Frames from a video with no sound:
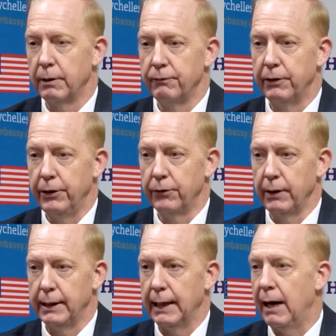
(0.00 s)
very
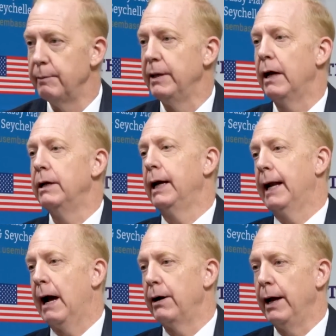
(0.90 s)
early allowed me then to
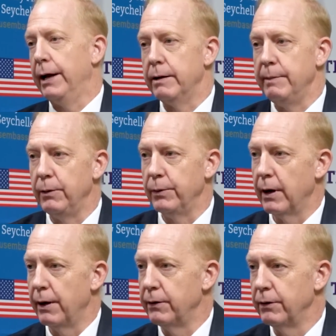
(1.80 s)
get out and to meet with
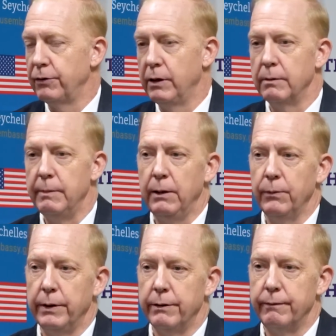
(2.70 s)
others and to meet
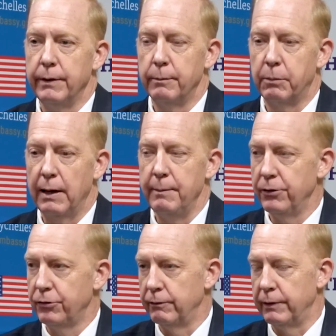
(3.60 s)
with the Prime
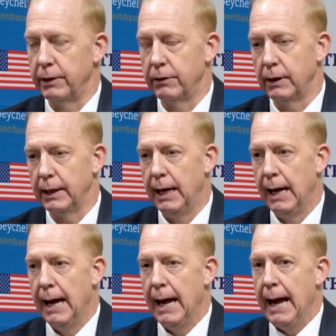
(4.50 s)
Minister very early.
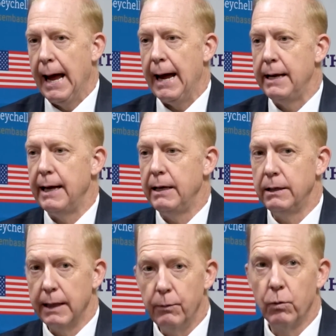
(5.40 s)
And
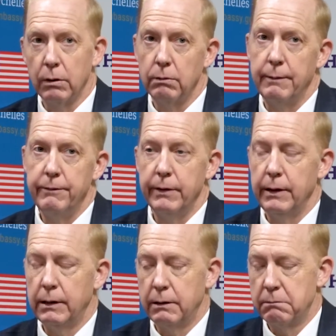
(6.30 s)
they were,
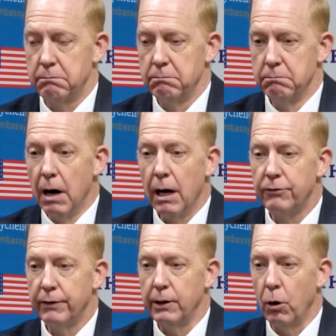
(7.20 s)

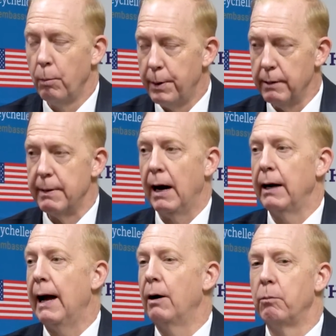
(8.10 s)
very open
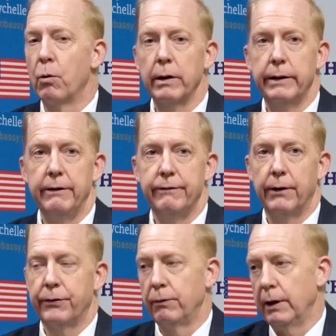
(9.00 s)
about how important they
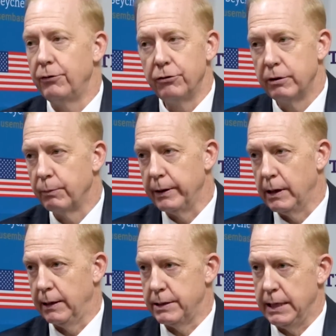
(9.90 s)
felt the relationship with the
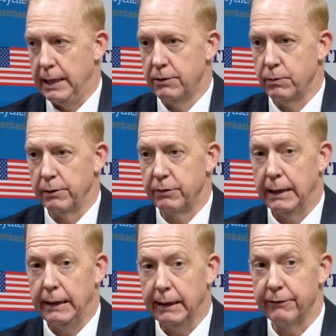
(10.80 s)
United States was. And
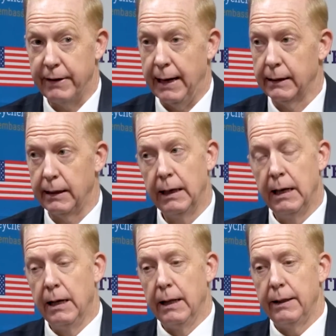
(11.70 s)
I think the fact that
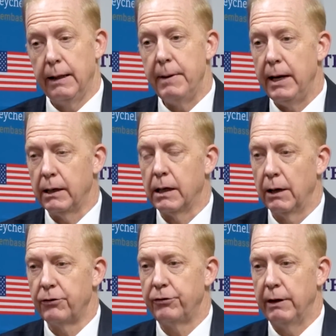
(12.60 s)
they made a
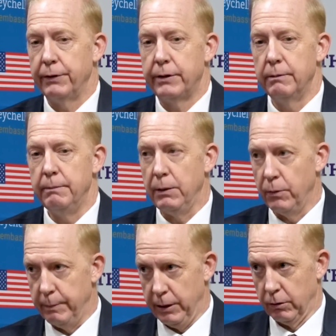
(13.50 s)
conscious effort to meet
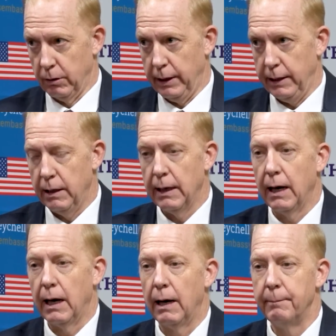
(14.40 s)
with me early,
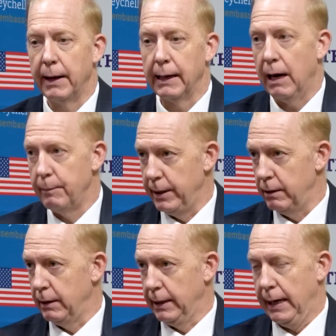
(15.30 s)
allowed me
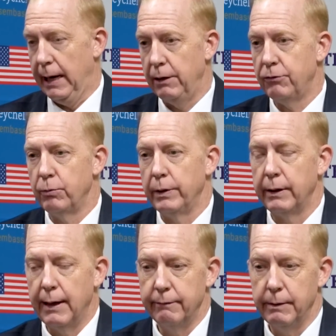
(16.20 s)
to engage
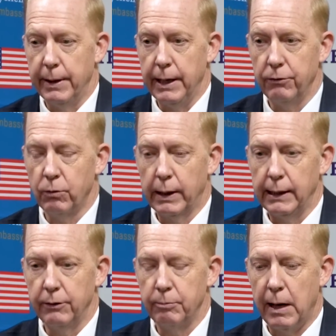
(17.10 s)
with everybody as
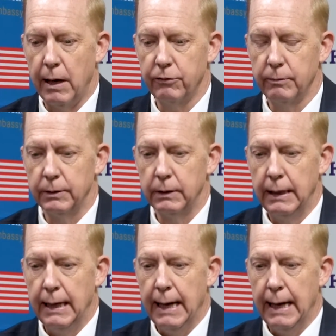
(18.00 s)
quickly as possible,